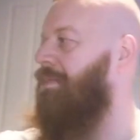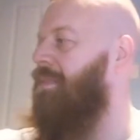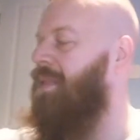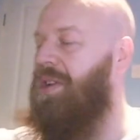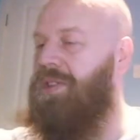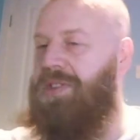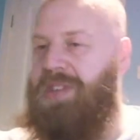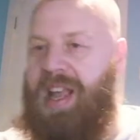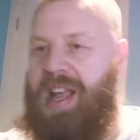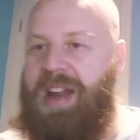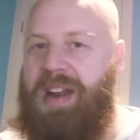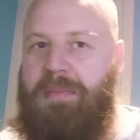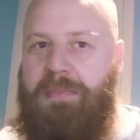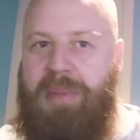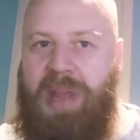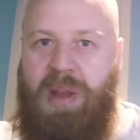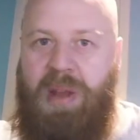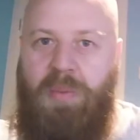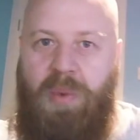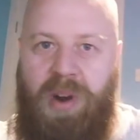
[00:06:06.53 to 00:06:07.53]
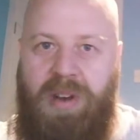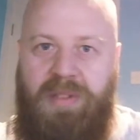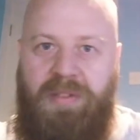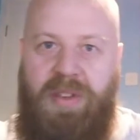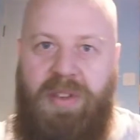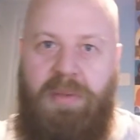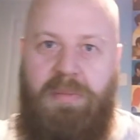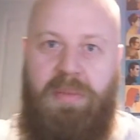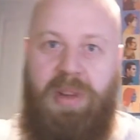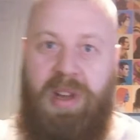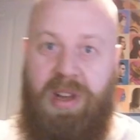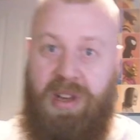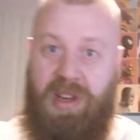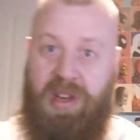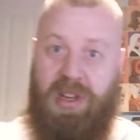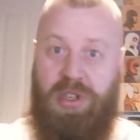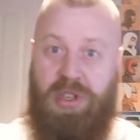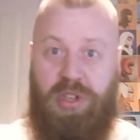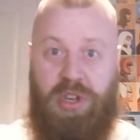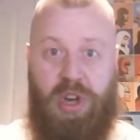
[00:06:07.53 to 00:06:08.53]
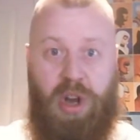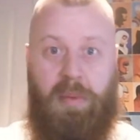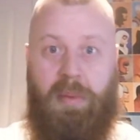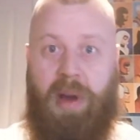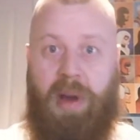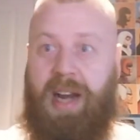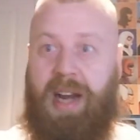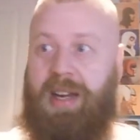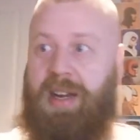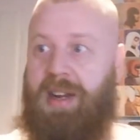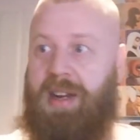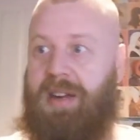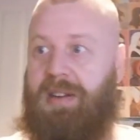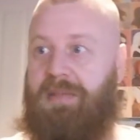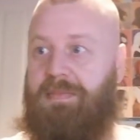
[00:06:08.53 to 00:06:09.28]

Senna being one of them, Schumacher,